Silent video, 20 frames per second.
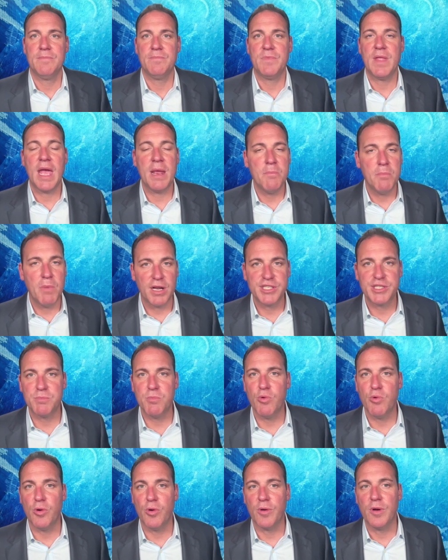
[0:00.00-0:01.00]
and much
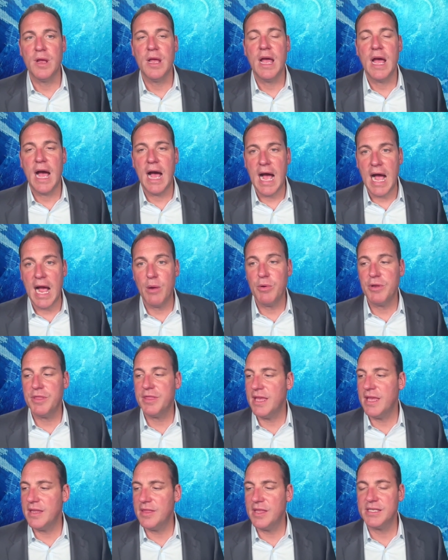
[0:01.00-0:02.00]
more. I would
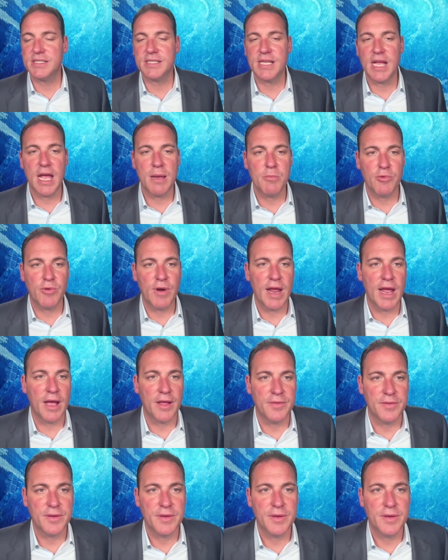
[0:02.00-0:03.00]
think this time
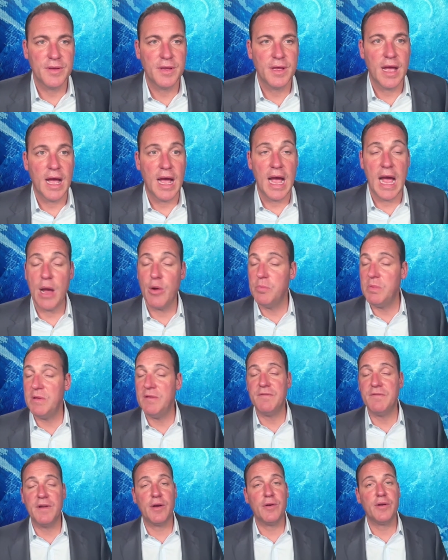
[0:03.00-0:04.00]
around, I would be
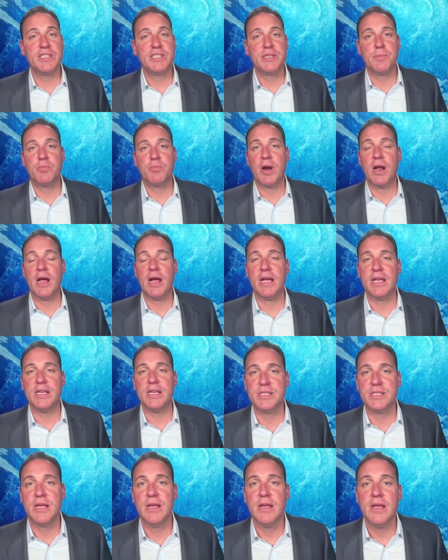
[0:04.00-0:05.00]
very
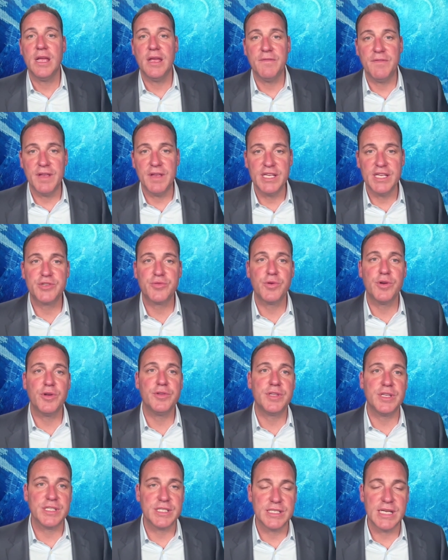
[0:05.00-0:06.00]
surprised if Israel
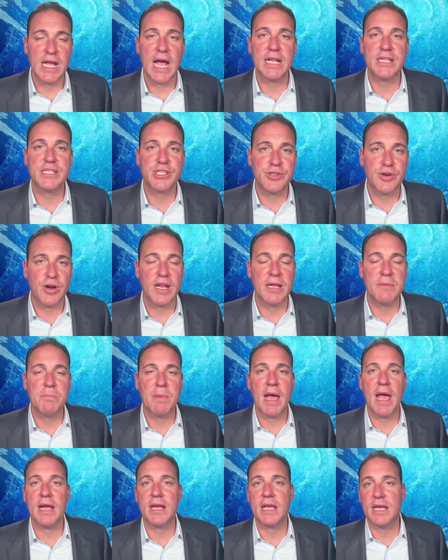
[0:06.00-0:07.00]
does not strike
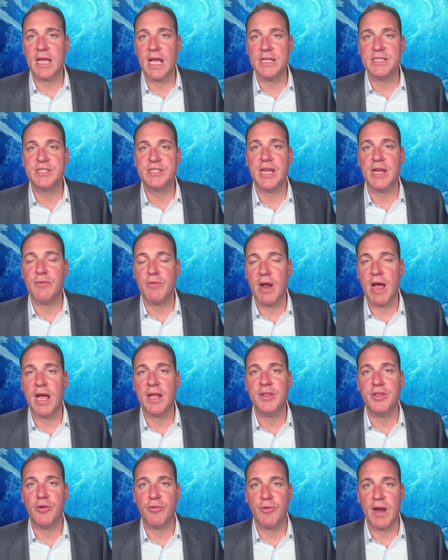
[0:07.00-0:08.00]
back against
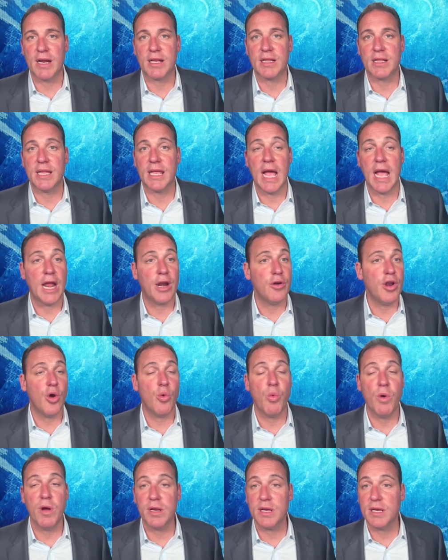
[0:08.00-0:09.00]
Iran directly. I don't know
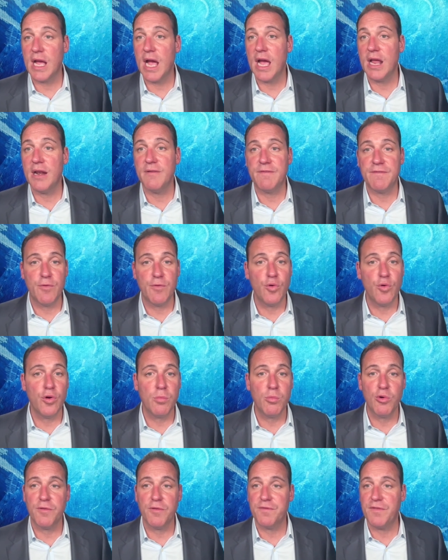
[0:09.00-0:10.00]
what kind of form
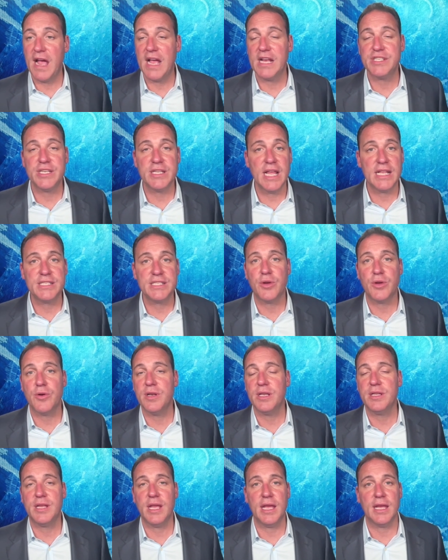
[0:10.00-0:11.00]
or fashion that's going
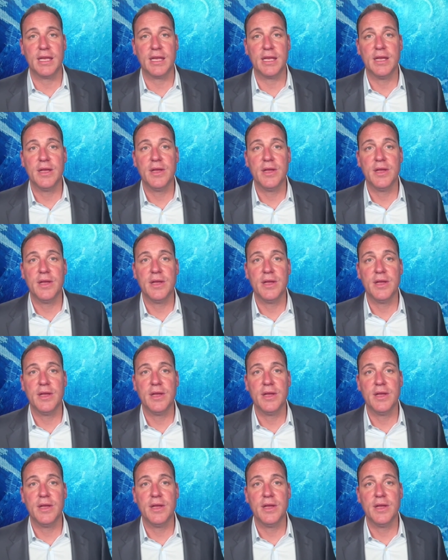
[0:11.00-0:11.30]
to take.